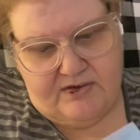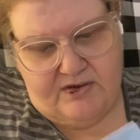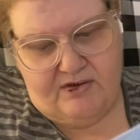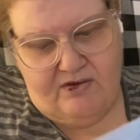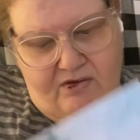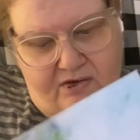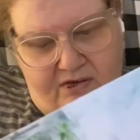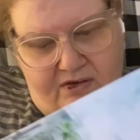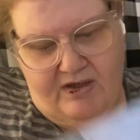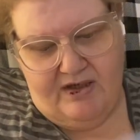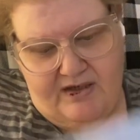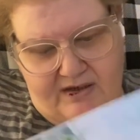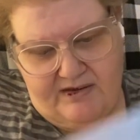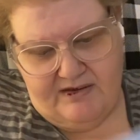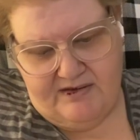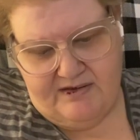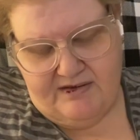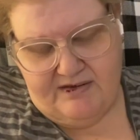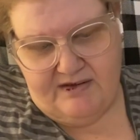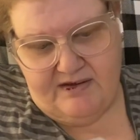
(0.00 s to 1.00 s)
Aw.
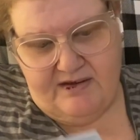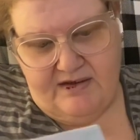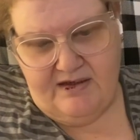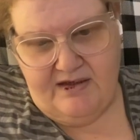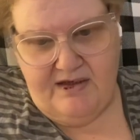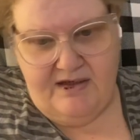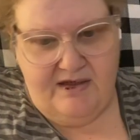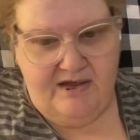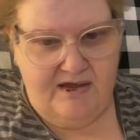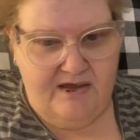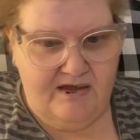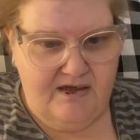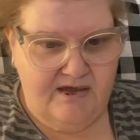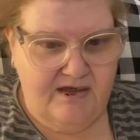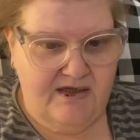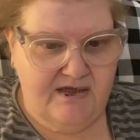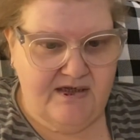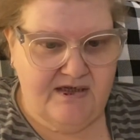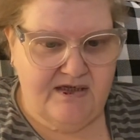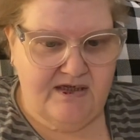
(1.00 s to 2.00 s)

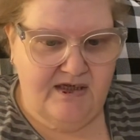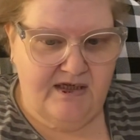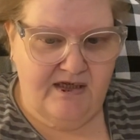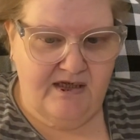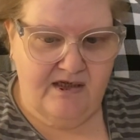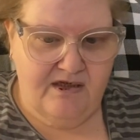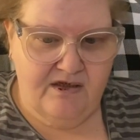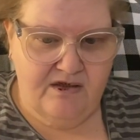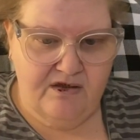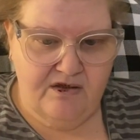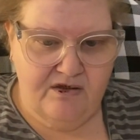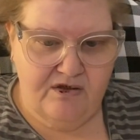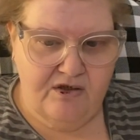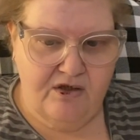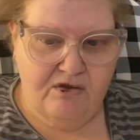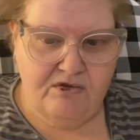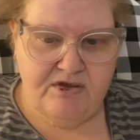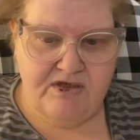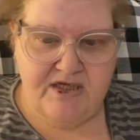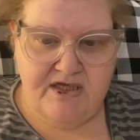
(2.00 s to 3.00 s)
Let's see.
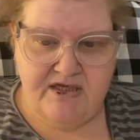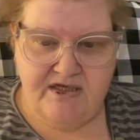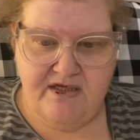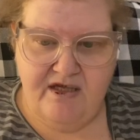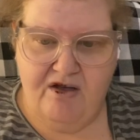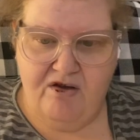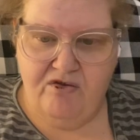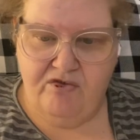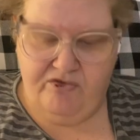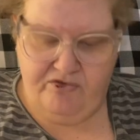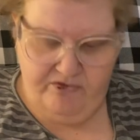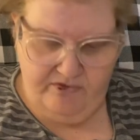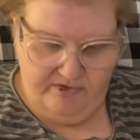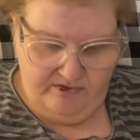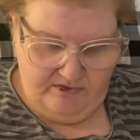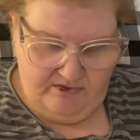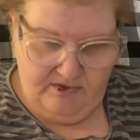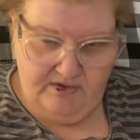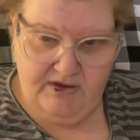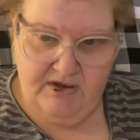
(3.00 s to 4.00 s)
Note to self.
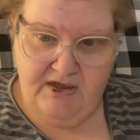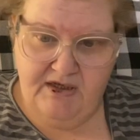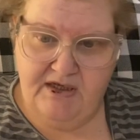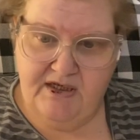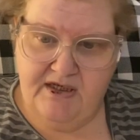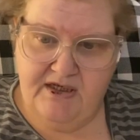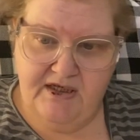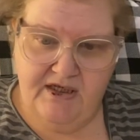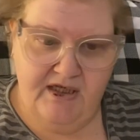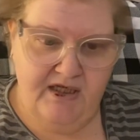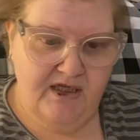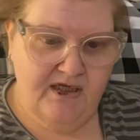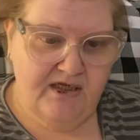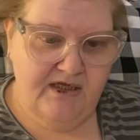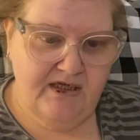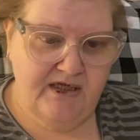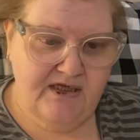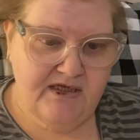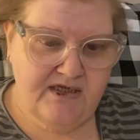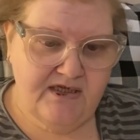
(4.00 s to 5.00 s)

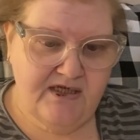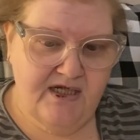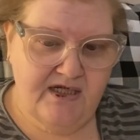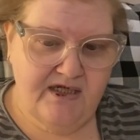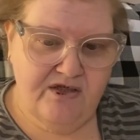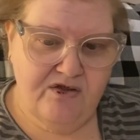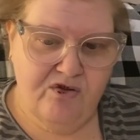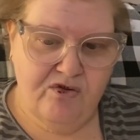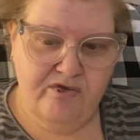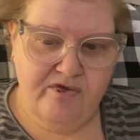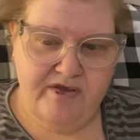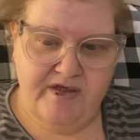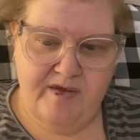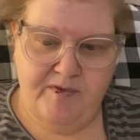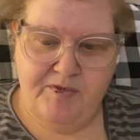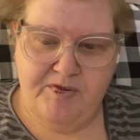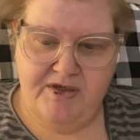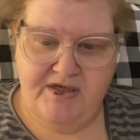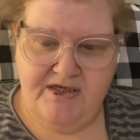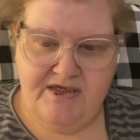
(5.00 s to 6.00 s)
Healing is not an overnight
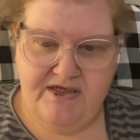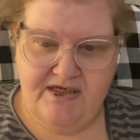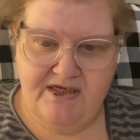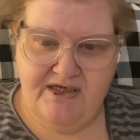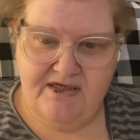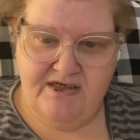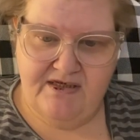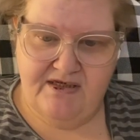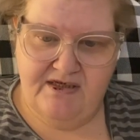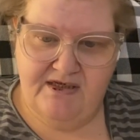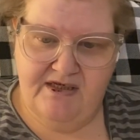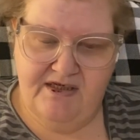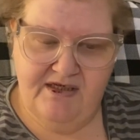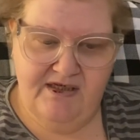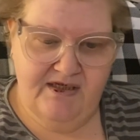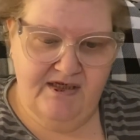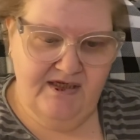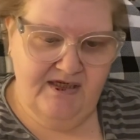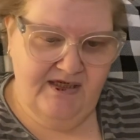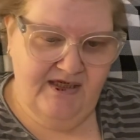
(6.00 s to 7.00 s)
process.
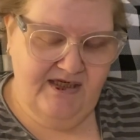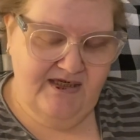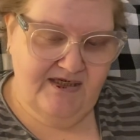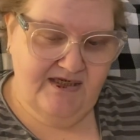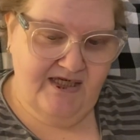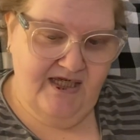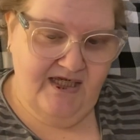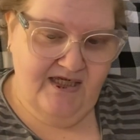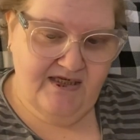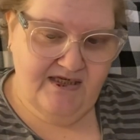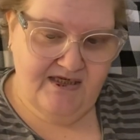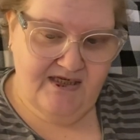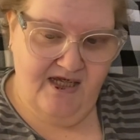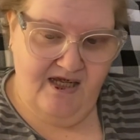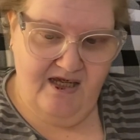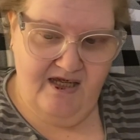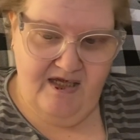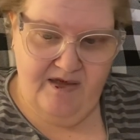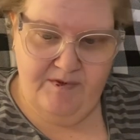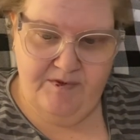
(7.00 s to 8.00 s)
It takes
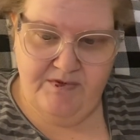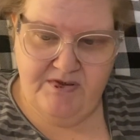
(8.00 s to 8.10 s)
time.